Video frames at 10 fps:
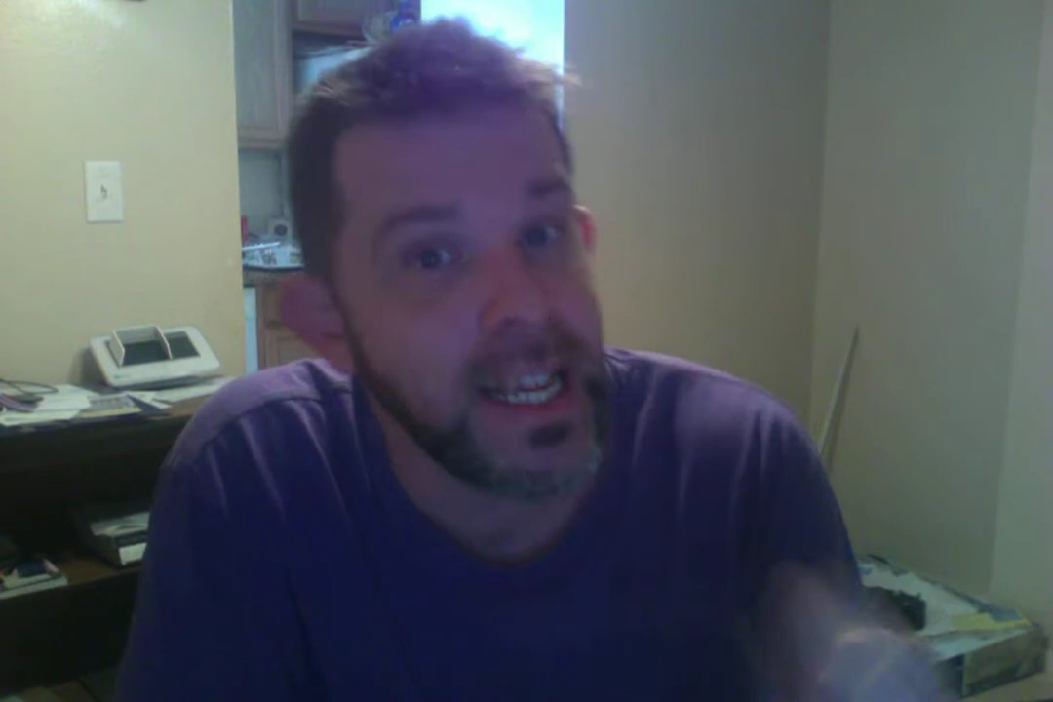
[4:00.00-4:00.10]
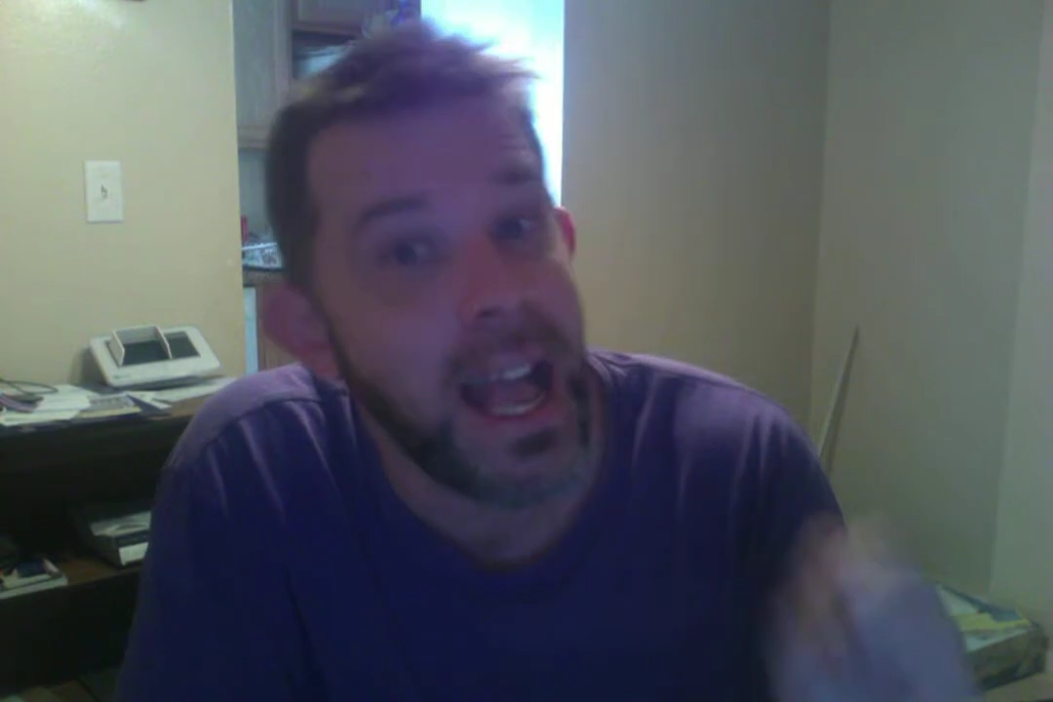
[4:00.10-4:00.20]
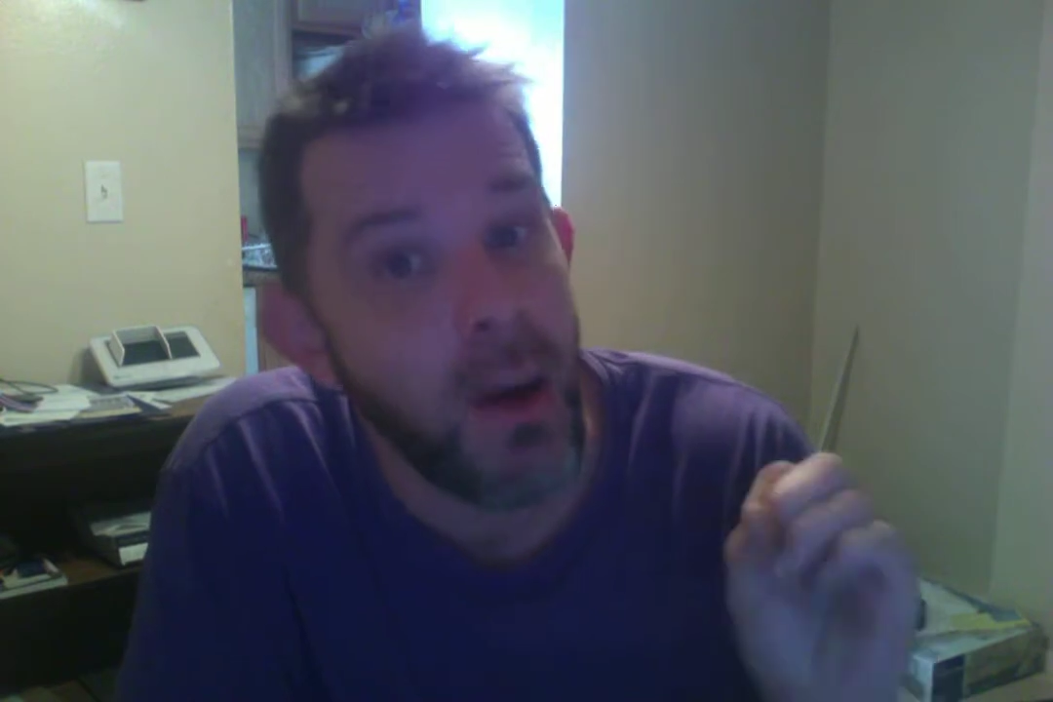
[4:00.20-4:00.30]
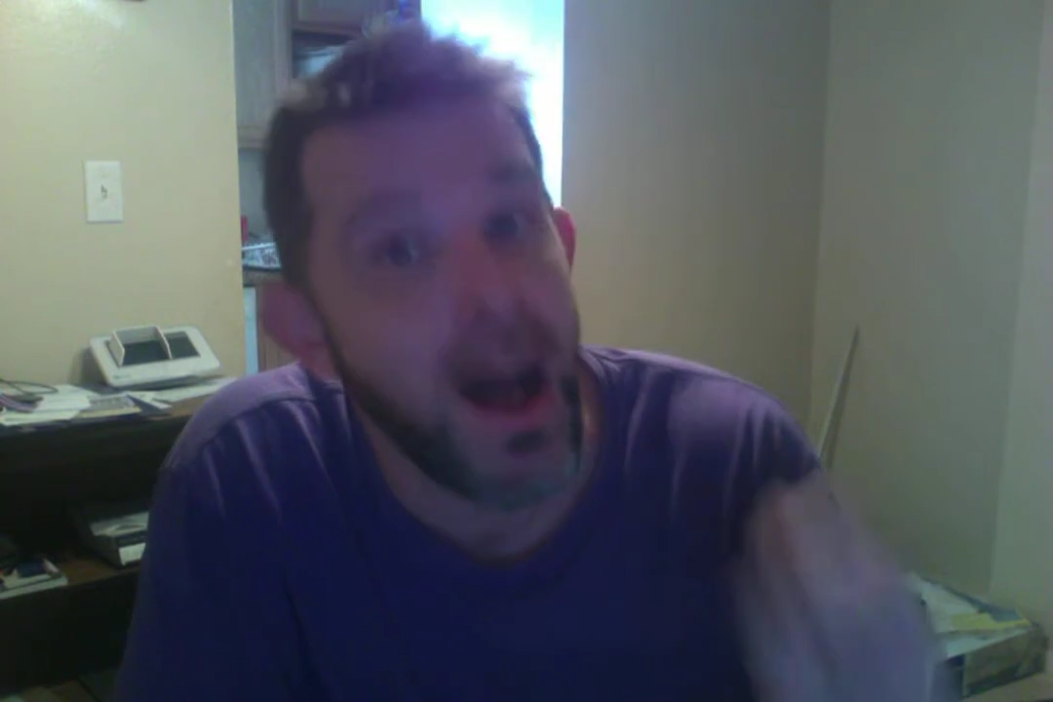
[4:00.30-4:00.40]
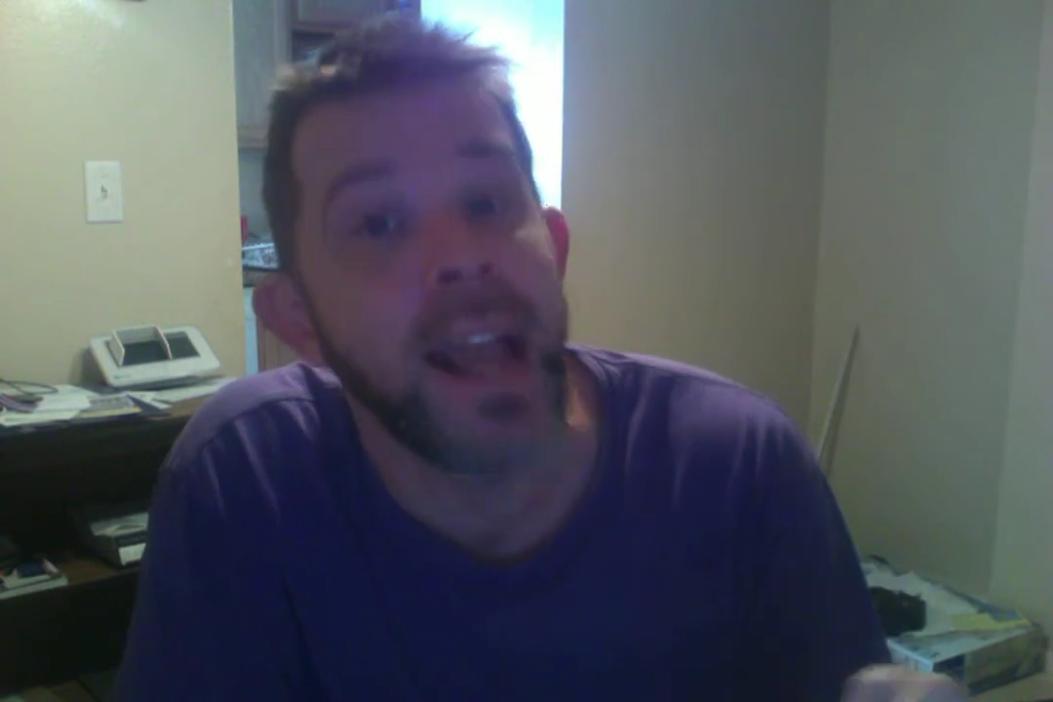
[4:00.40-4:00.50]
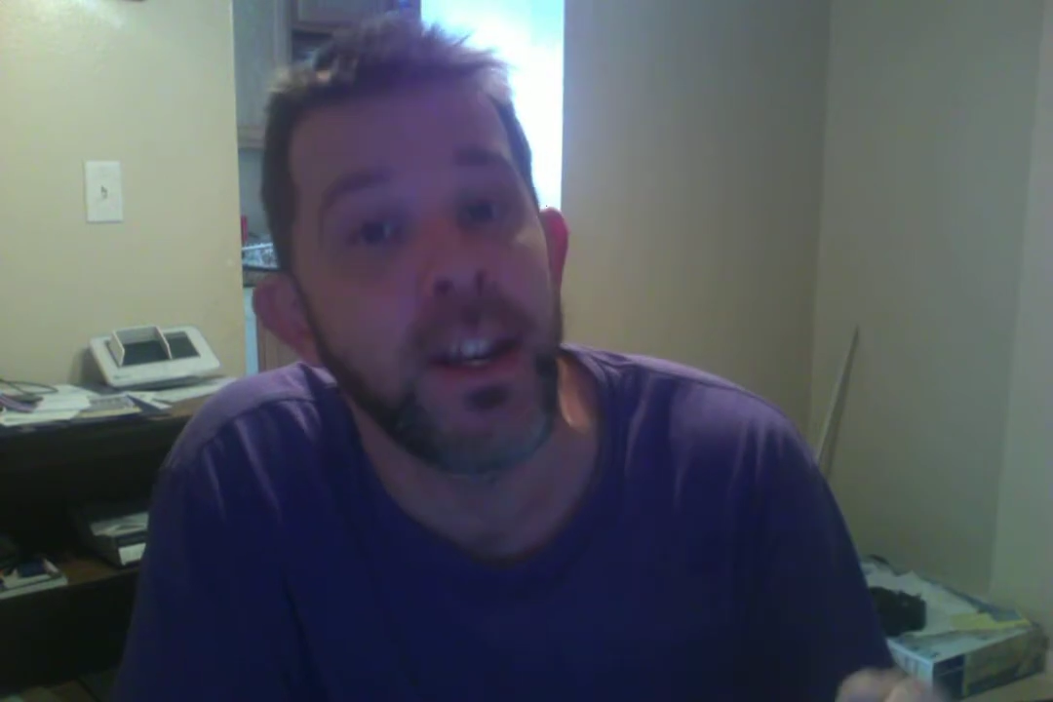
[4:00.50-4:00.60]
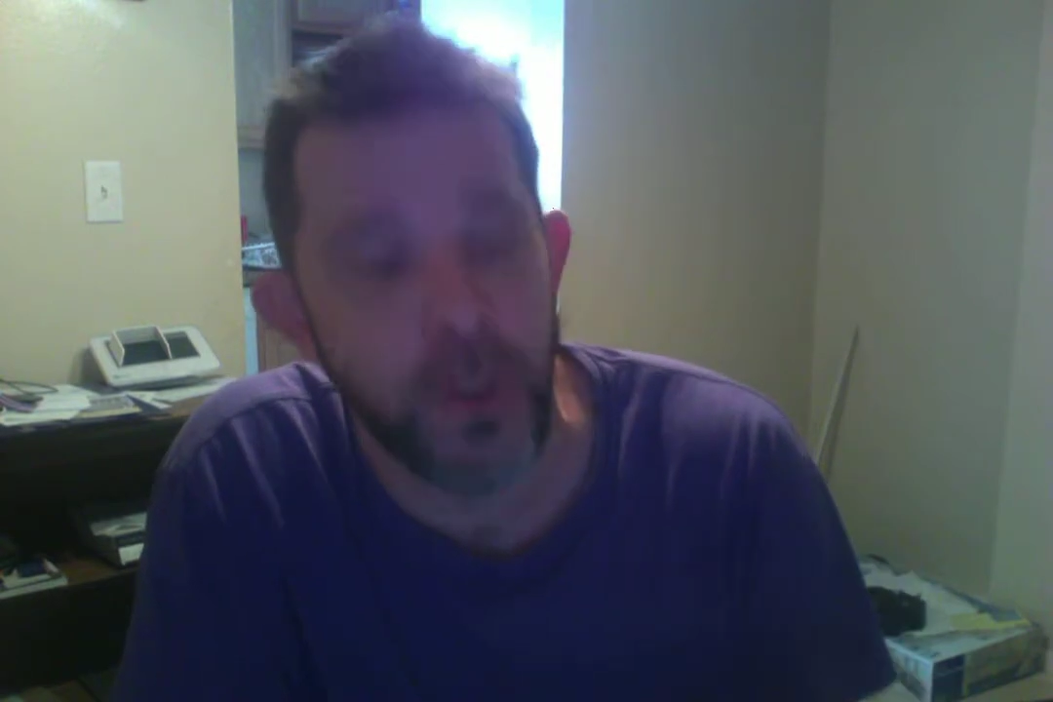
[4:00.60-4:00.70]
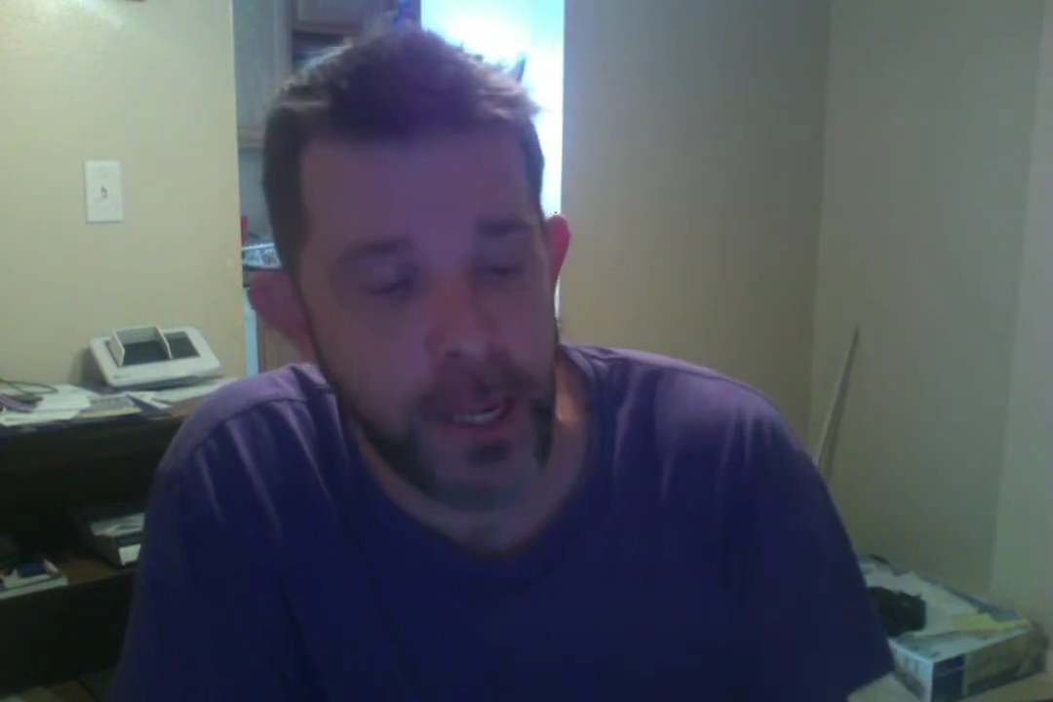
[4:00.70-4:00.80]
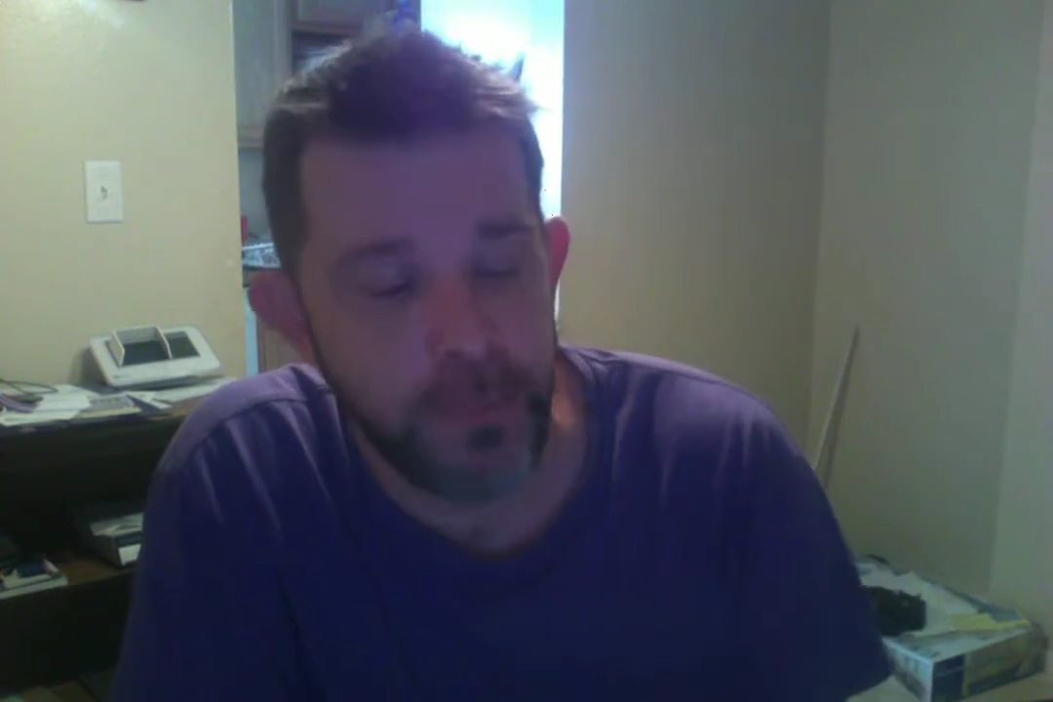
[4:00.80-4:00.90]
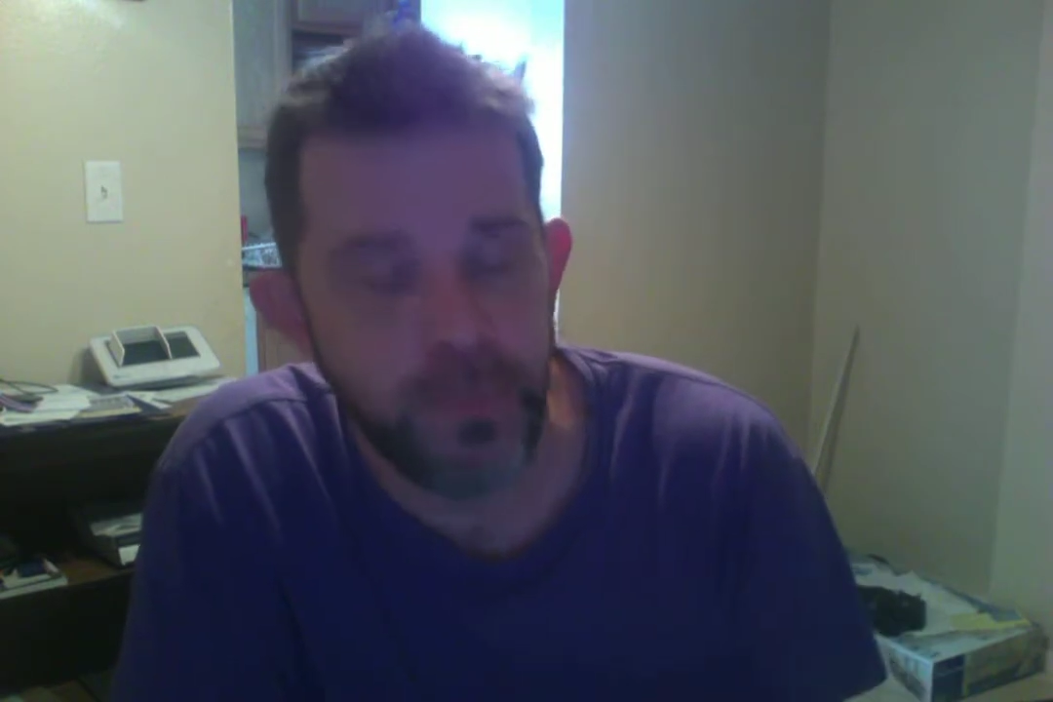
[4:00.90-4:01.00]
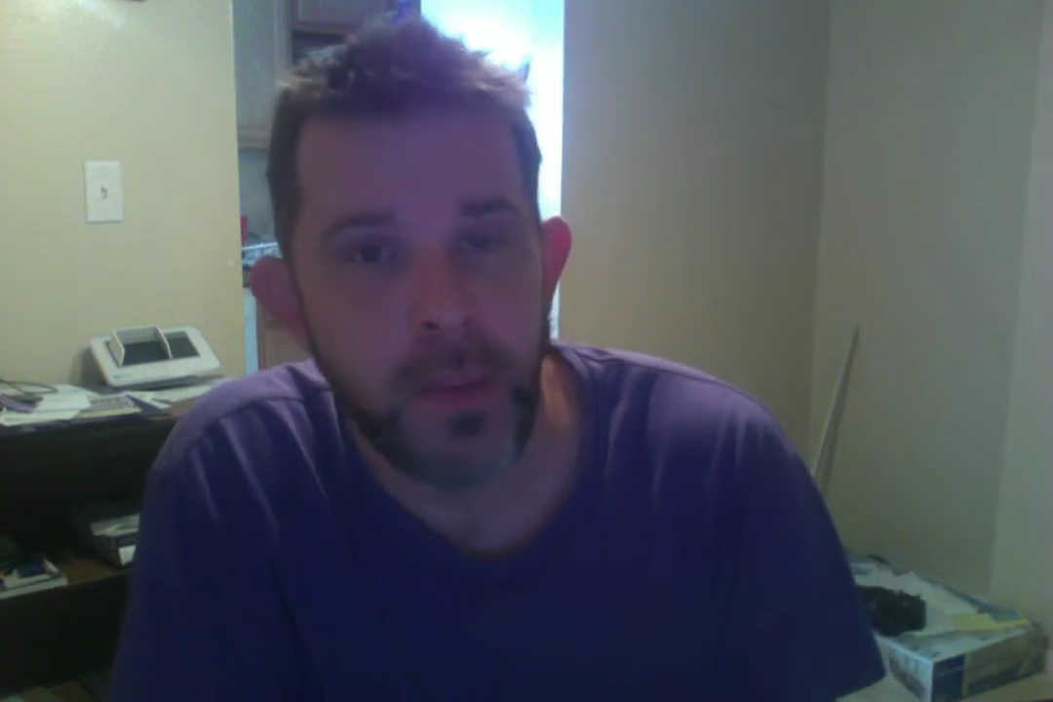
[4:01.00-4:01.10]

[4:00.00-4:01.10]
how I do it.